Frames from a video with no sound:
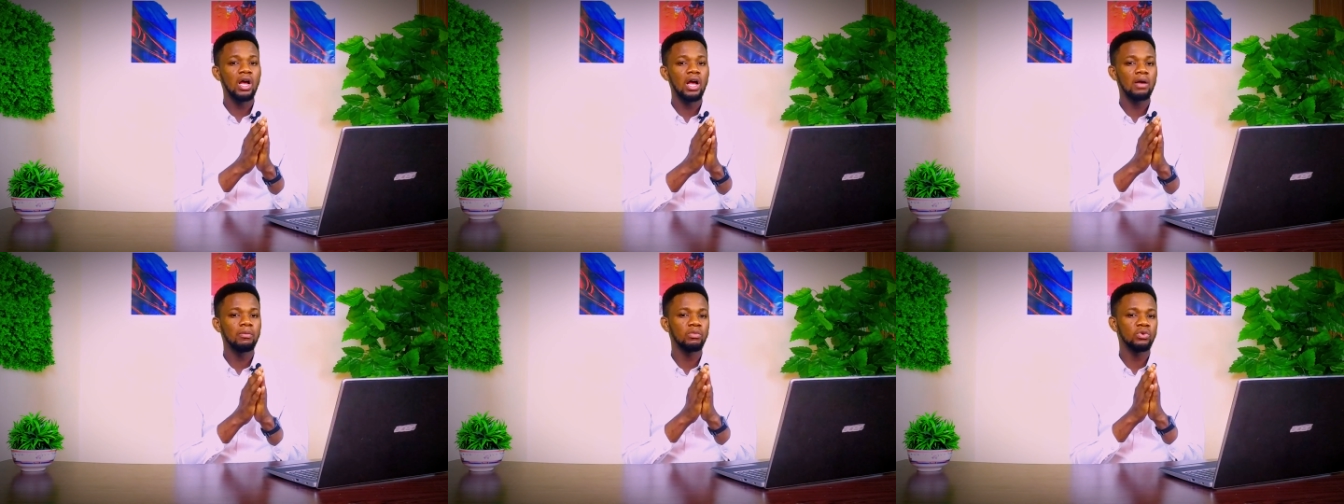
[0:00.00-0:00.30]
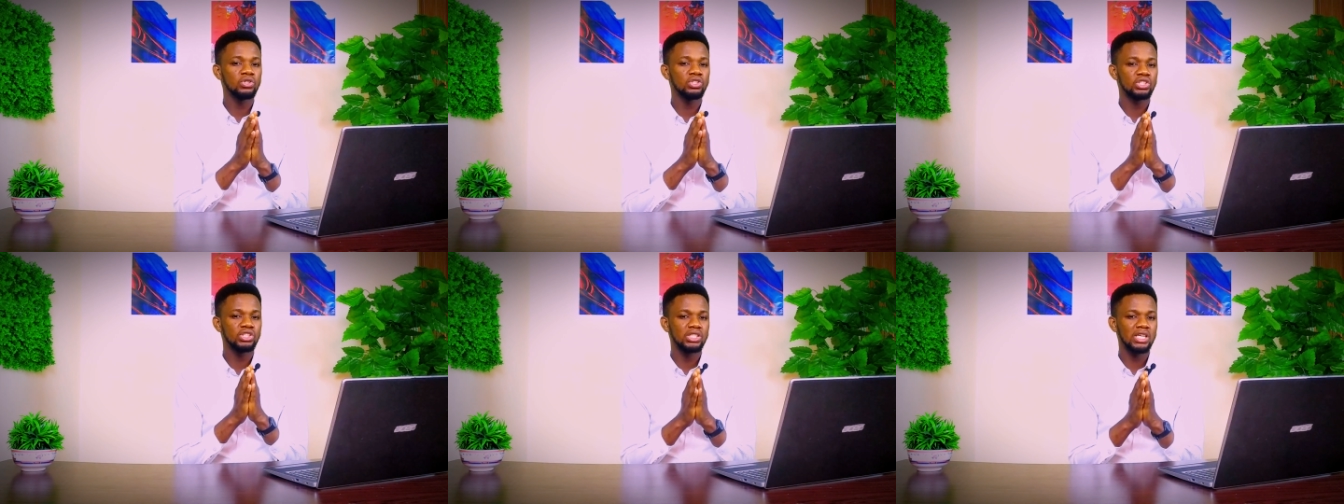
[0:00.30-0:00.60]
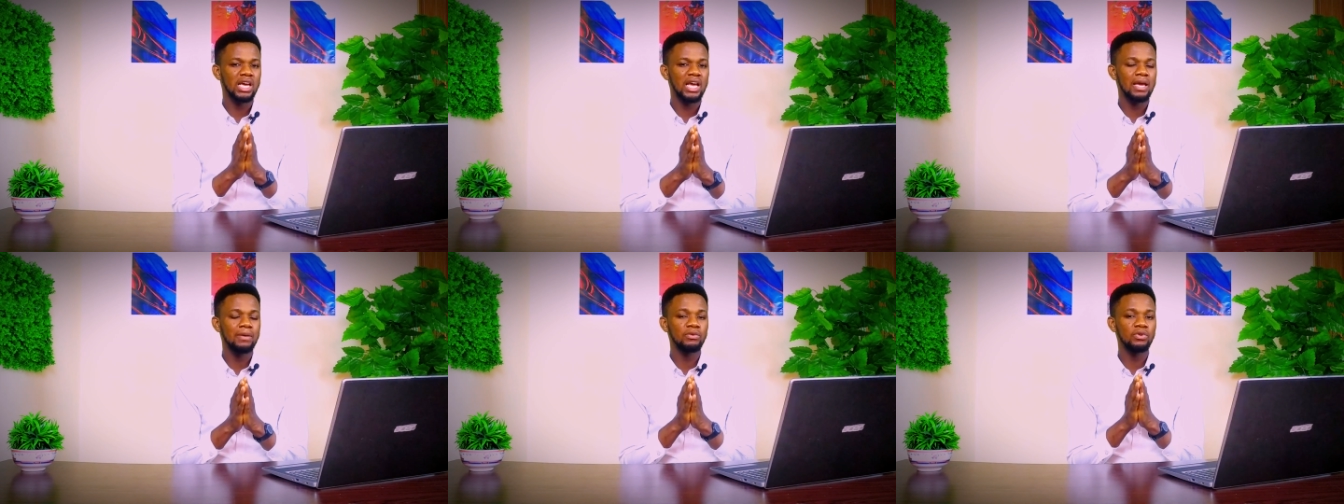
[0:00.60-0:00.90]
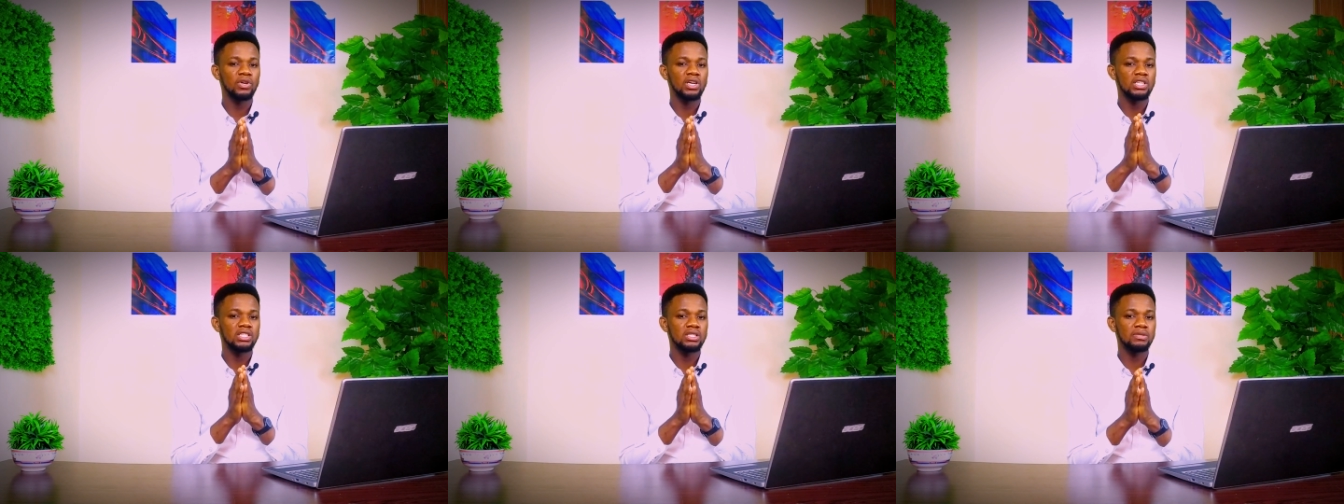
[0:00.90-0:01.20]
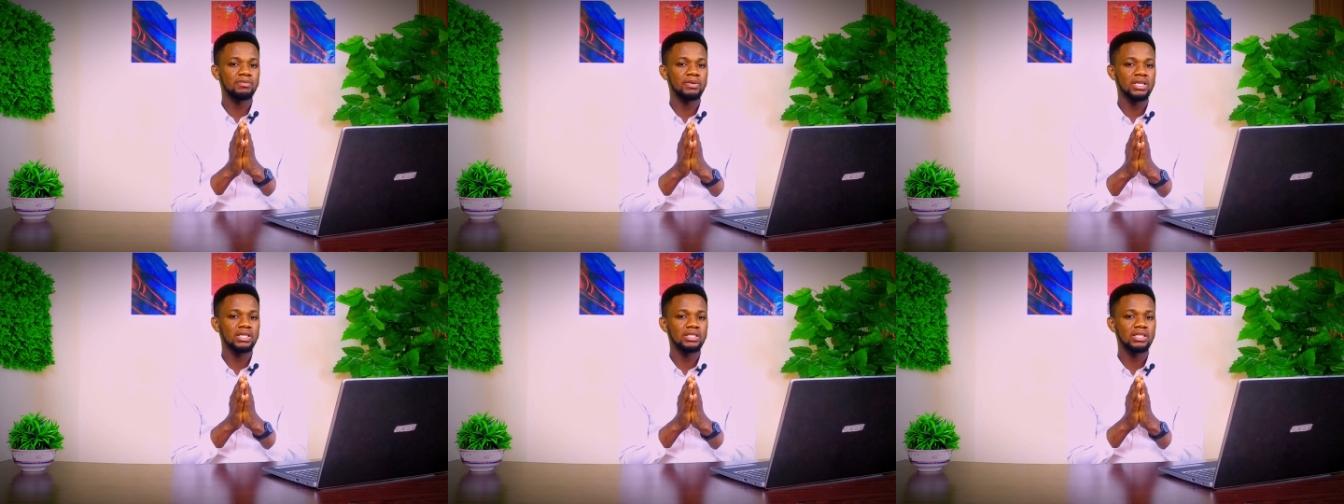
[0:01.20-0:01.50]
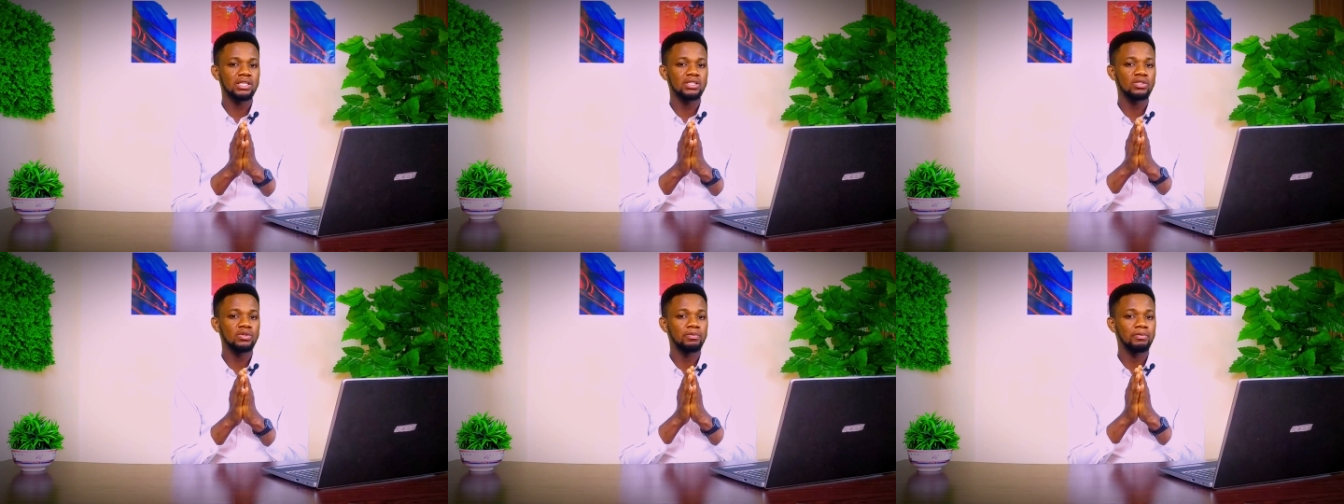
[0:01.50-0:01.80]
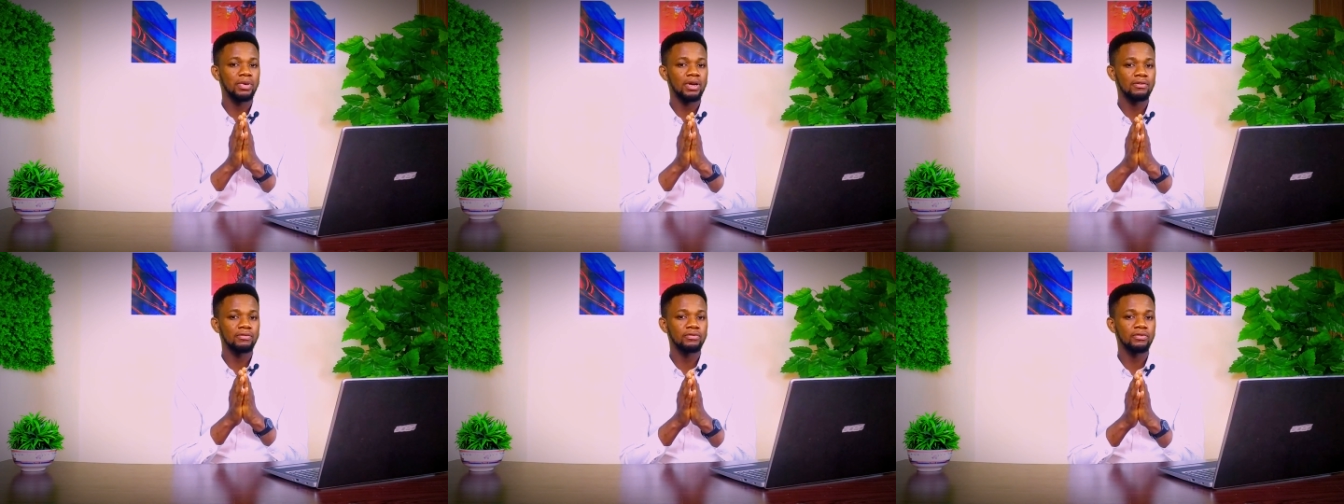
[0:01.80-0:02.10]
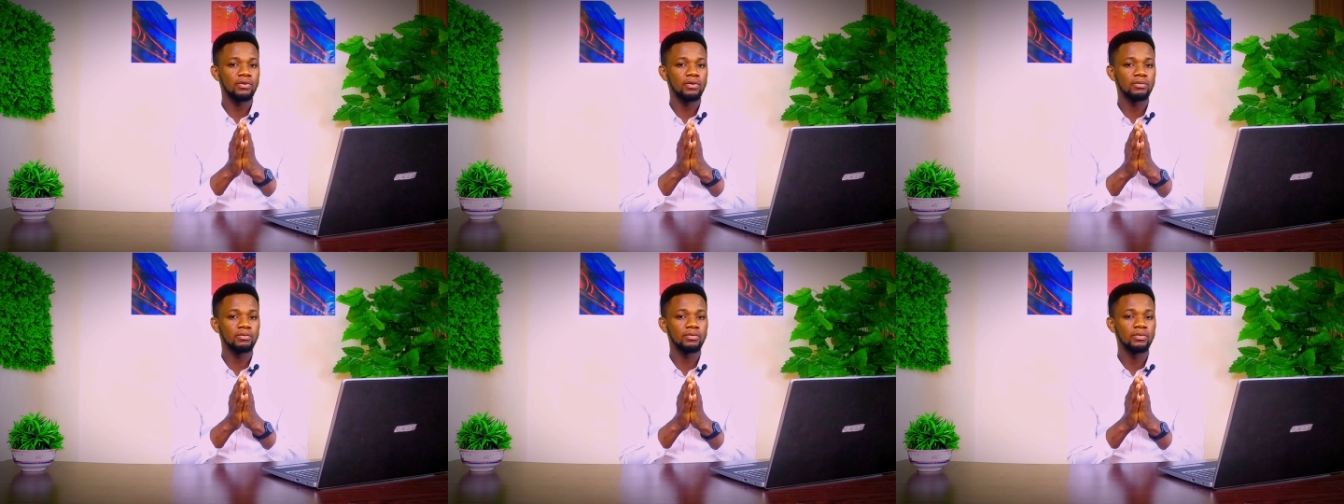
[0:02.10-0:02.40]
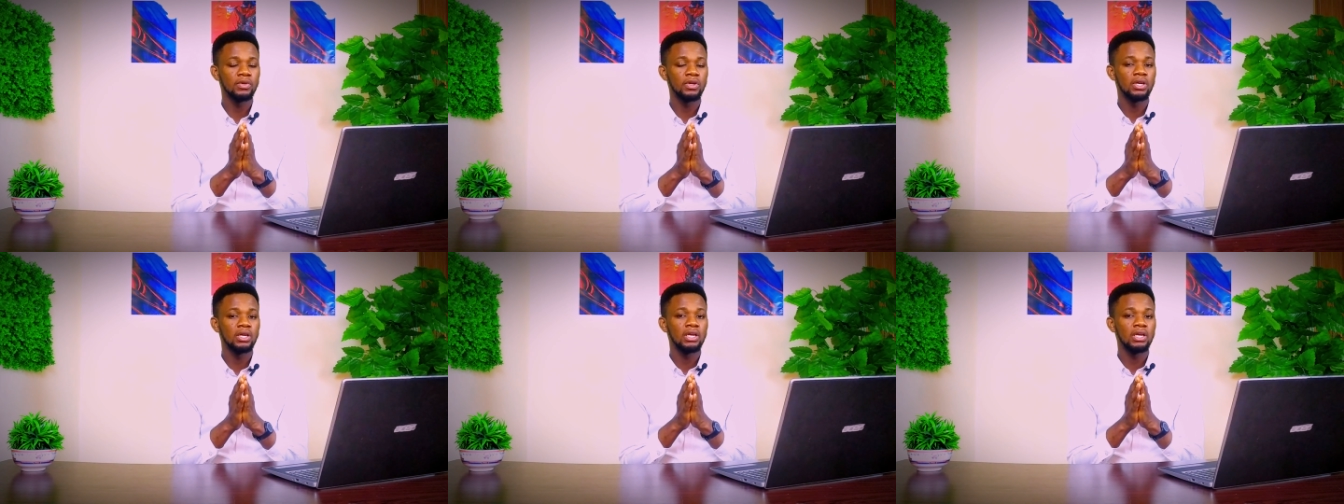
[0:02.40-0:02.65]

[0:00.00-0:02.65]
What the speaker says: how much time you're expected to perform